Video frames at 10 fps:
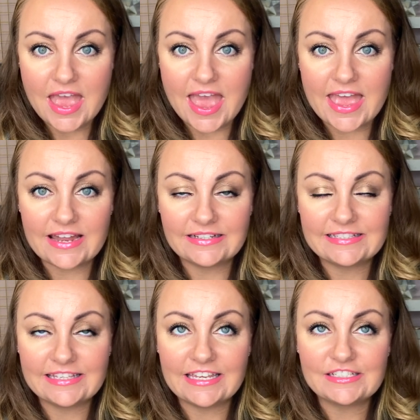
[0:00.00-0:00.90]
And
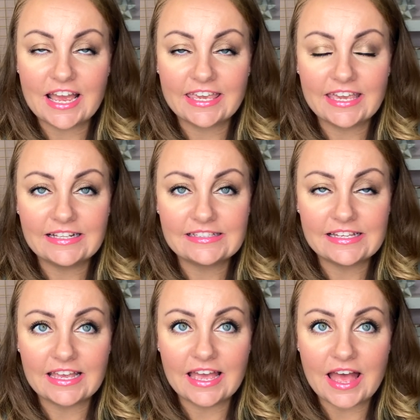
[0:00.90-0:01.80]
ski jacket
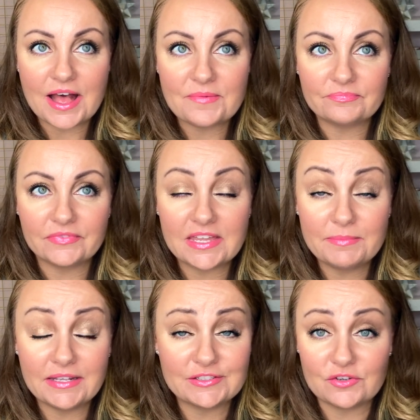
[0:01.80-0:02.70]
can
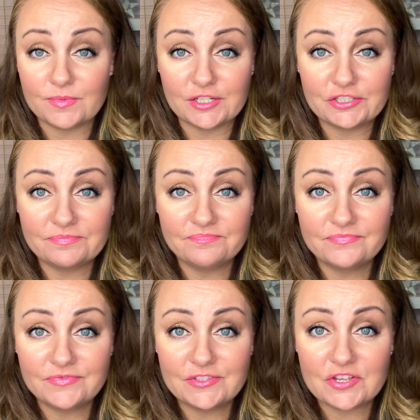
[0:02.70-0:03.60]
mean so much.
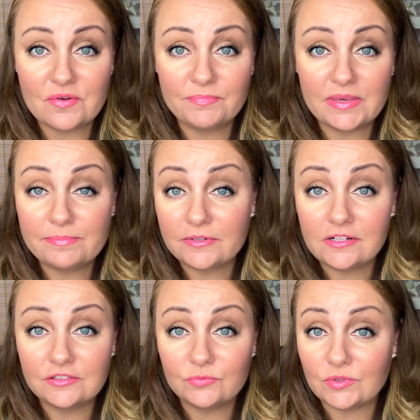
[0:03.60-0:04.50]
Some
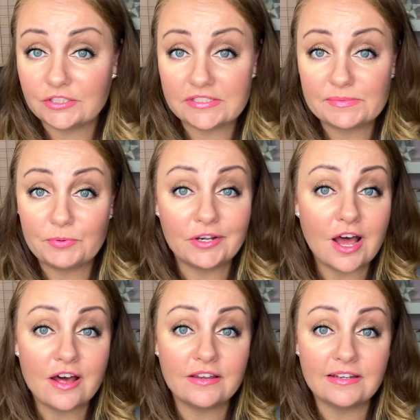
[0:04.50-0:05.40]
people will just put
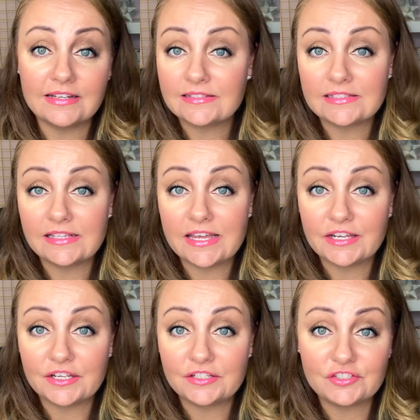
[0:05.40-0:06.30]
on an
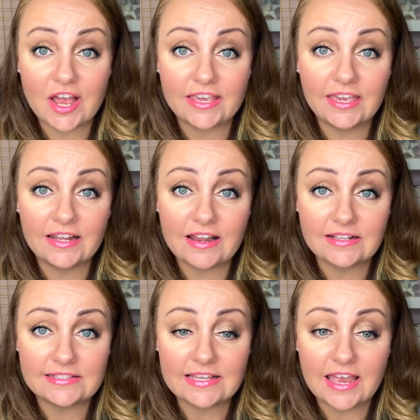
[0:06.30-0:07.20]
insulated jacket
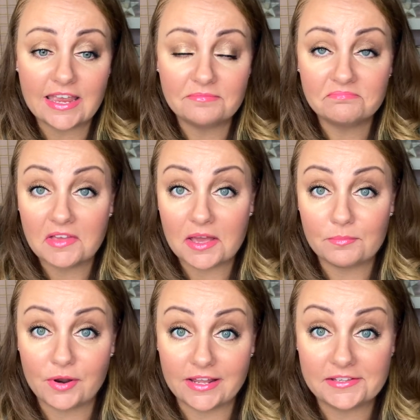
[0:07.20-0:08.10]
and say, I'm
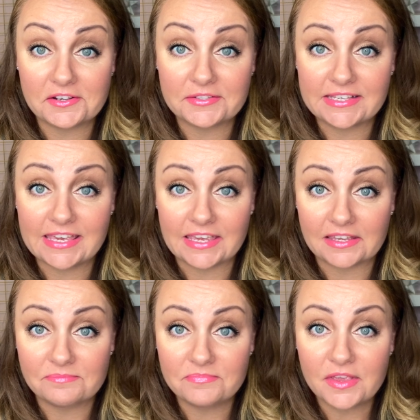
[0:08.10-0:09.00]
ready to go skiing.